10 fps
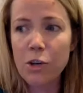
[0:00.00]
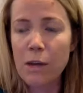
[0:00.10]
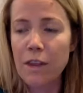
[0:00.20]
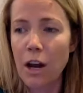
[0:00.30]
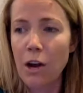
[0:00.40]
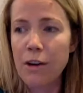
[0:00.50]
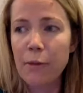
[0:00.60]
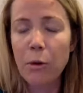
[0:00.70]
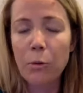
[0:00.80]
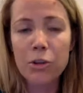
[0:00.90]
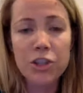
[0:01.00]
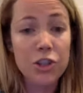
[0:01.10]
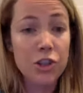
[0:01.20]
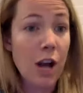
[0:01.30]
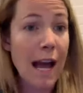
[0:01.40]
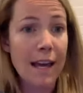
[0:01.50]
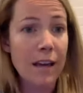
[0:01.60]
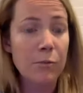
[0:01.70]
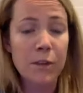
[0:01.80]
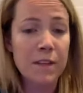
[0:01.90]
We thought, okay, well, we'll just try it
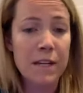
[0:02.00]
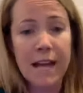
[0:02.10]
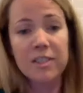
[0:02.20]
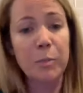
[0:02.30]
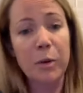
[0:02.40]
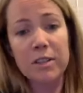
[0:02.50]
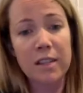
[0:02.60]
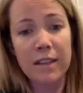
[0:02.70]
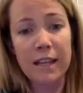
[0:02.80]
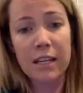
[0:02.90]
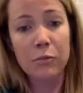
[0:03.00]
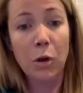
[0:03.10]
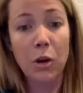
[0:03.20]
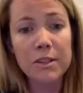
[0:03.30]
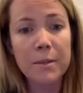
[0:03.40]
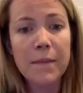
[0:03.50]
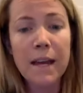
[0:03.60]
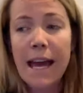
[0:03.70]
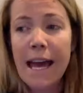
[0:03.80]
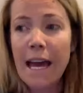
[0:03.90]
with the next person that enrolls.
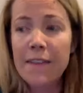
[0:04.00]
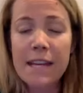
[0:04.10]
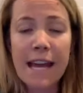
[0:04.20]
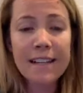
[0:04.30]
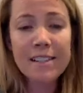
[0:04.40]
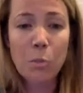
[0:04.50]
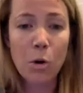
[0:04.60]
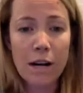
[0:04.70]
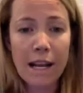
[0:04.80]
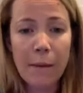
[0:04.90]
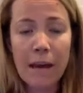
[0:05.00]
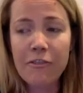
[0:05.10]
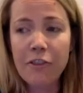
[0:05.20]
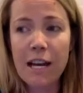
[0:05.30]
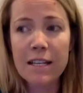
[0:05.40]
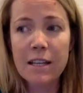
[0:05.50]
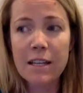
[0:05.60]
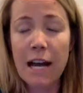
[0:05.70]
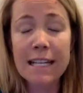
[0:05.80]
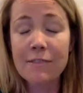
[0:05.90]
And the next morning, my friend,
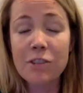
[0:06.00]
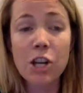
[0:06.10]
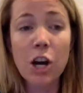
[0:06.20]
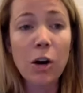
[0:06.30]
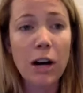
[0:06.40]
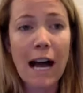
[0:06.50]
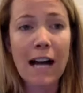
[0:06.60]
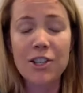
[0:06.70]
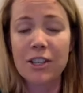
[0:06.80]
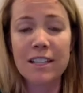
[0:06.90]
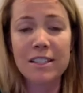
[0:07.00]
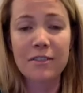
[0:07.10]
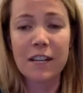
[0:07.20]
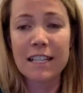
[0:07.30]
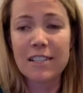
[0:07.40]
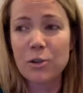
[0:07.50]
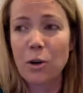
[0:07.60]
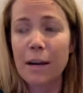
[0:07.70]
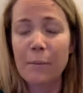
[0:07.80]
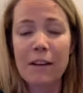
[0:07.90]
uh, I didn't even know her actually. It's a funny
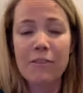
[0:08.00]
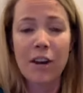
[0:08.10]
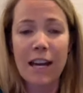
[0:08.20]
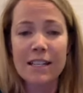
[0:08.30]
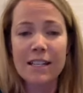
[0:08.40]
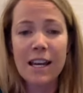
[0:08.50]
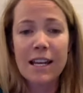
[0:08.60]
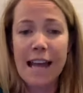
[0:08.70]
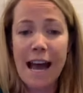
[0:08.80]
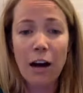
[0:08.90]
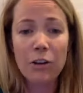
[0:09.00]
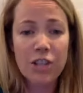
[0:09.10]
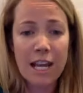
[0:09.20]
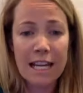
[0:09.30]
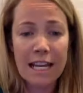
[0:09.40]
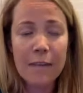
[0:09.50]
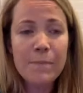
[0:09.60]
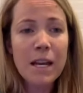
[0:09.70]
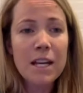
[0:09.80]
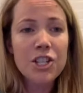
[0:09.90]
story. My friend now, Jenny,
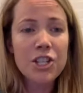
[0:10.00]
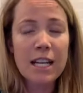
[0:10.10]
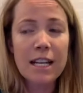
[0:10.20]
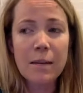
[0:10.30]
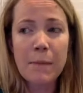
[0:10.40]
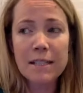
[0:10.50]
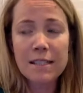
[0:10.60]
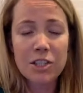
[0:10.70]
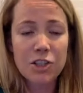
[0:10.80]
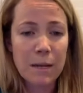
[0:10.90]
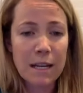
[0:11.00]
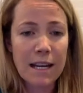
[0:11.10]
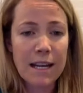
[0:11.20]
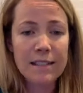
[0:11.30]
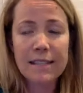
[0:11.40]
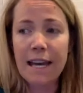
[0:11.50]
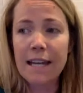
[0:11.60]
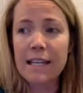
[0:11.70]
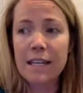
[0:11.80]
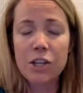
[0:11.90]
she messaged me and
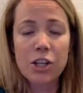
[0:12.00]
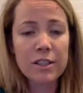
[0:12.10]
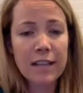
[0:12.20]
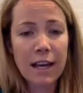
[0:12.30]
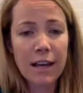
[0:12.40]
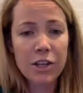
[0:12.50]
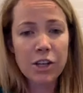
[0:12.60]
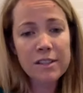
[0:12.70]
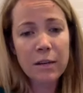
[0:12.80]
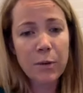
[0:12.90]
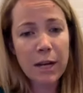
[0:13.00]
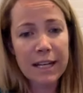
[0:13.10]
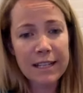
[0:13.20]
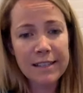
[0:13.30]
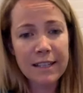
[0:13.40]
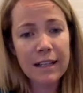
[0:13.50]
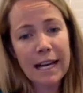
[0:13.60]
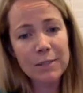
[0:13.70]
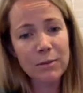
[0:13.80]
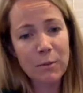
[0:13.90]
said, Can your son, your son Brennan's in
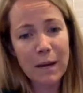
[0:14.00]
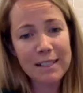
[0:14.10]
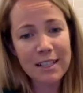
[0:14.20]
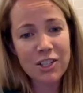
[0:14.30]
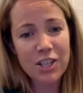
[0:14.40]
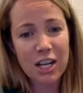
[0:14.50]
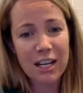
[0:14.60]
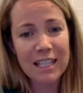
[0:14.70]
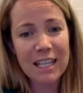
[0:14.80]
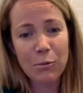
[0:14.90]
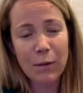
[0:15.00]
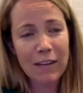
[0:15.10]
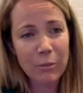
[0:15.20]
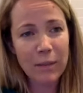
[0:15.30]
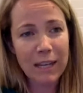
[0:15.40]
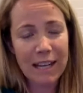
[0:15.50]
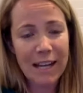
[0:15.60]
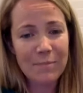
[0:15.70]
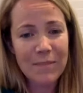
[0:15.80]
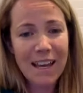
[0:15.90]
class with my son Jaron, can we have a play date?